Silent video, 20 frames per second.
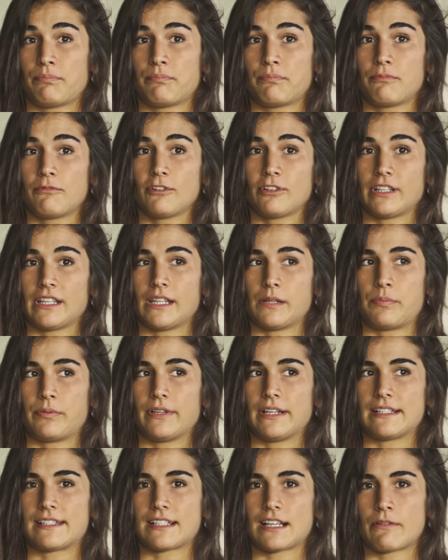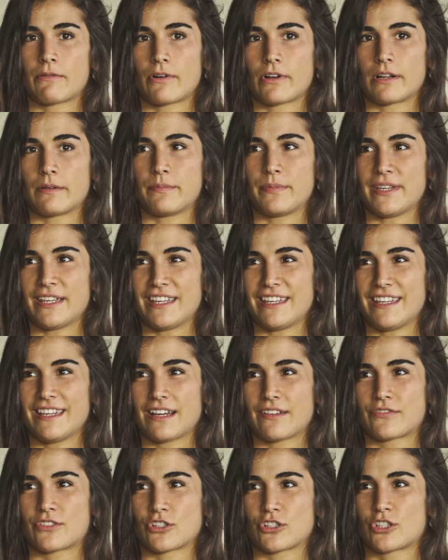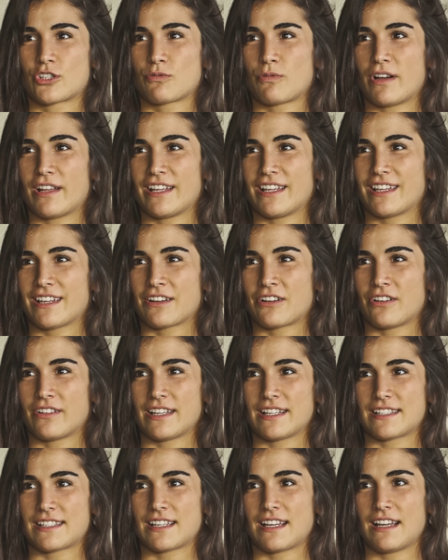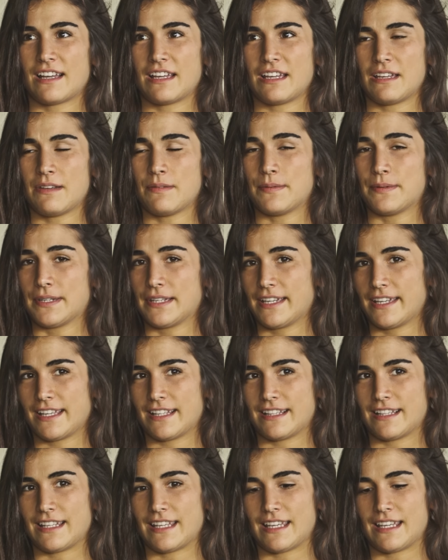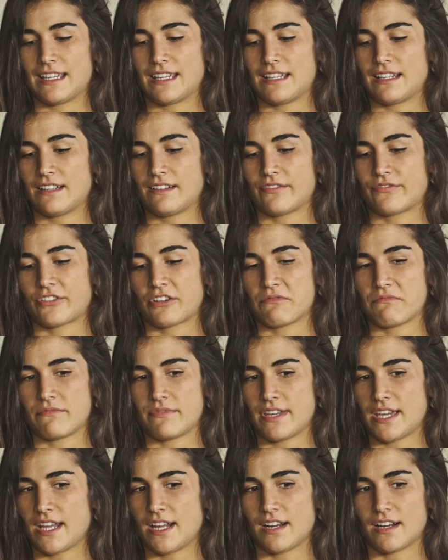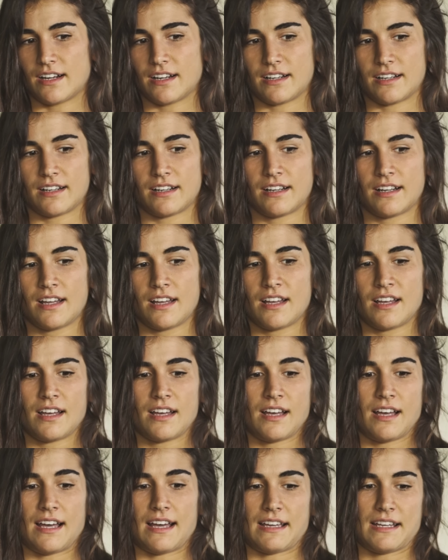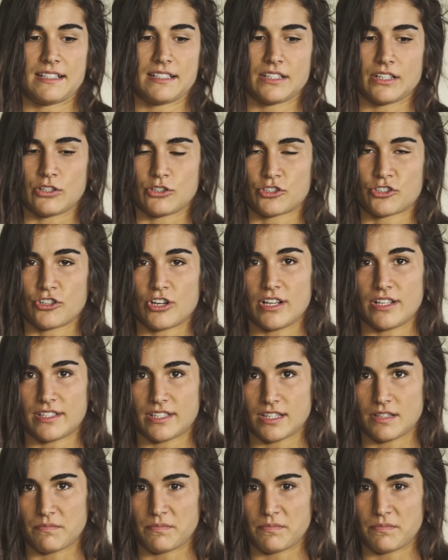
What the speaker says: really the place I want to be after sweating all that time. And then from there, I had to go straight to the